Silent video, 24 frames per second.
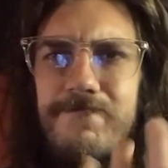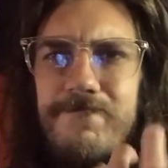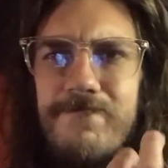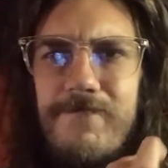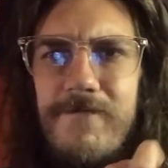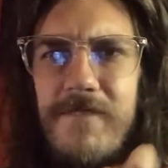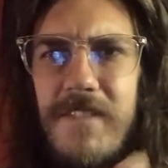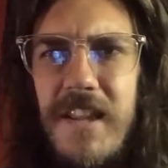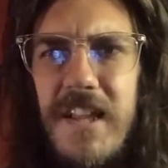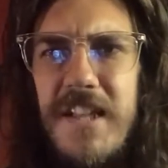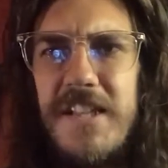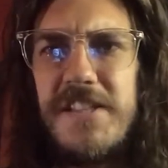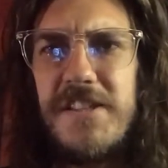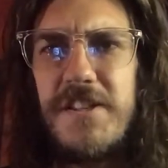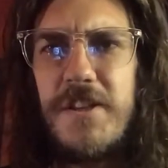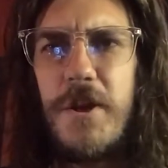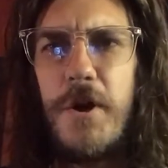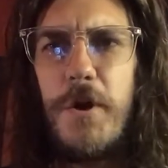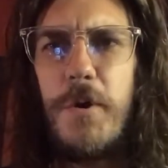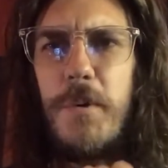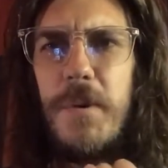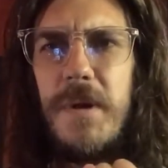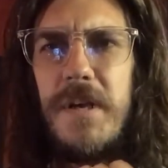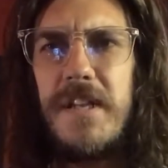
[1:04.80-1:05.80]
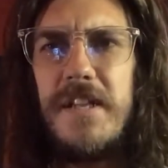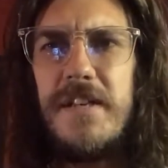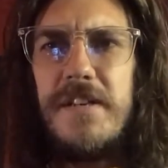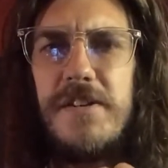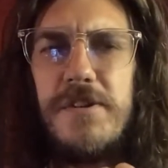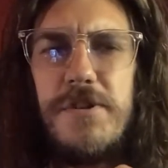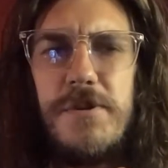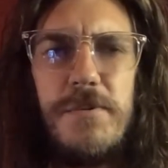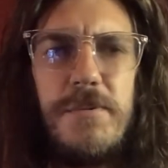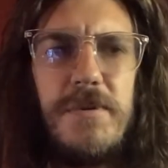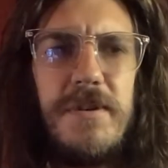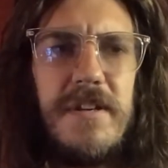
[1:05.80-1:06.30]
let's go
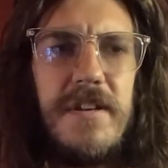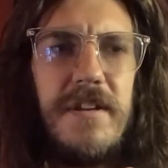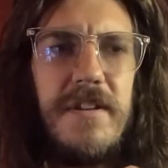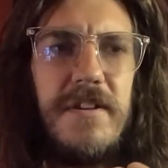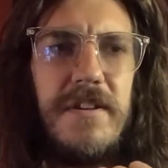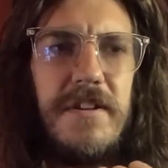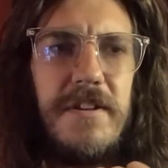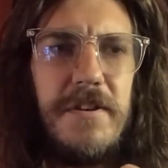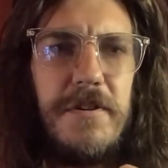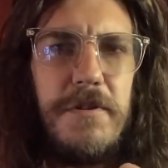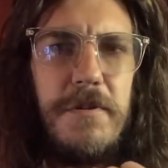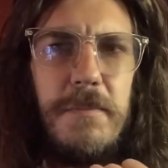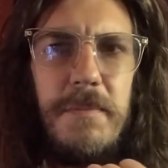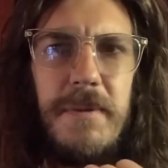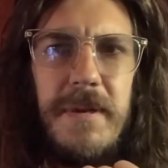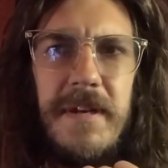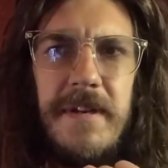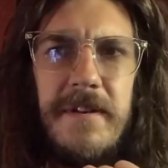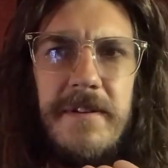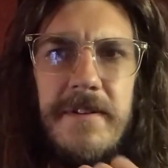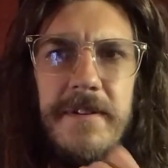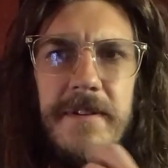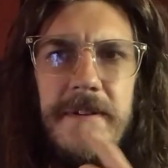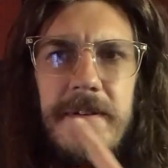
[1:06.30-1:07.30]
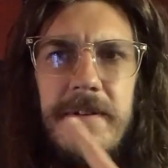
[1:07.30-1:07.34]
into it a little bit.